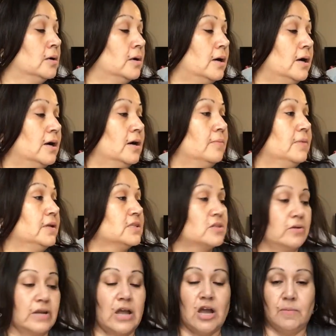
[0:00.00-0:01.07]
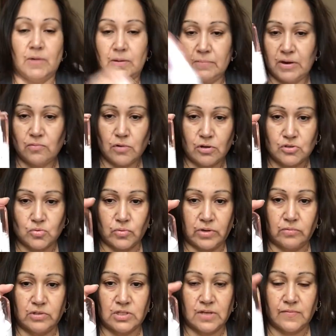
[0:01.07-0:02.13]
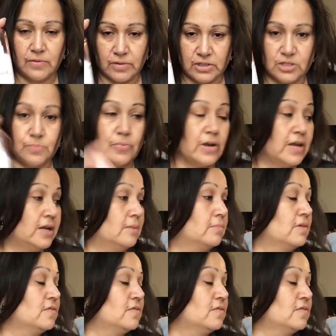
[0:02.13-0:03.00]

And so now I'm on my rose one, which I've already sprayed on my